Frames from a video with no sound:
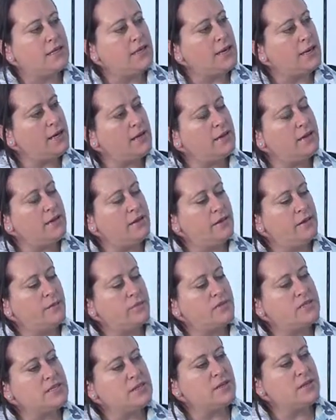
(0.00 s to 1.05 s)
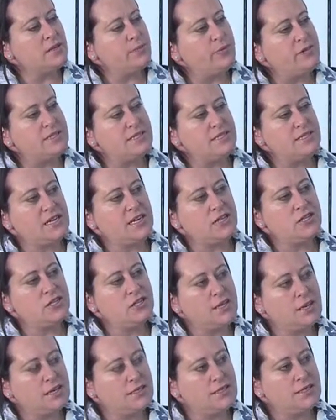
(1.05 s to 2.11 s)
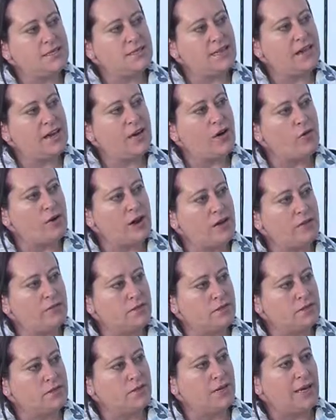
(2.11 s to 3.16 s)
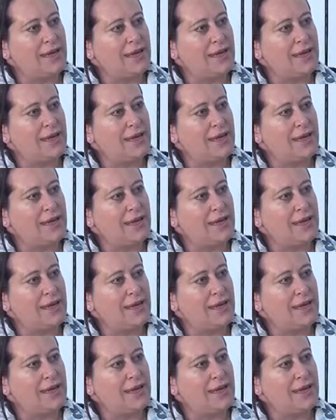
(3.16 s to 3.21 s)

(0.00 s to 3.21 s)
there was a presentation yesterday around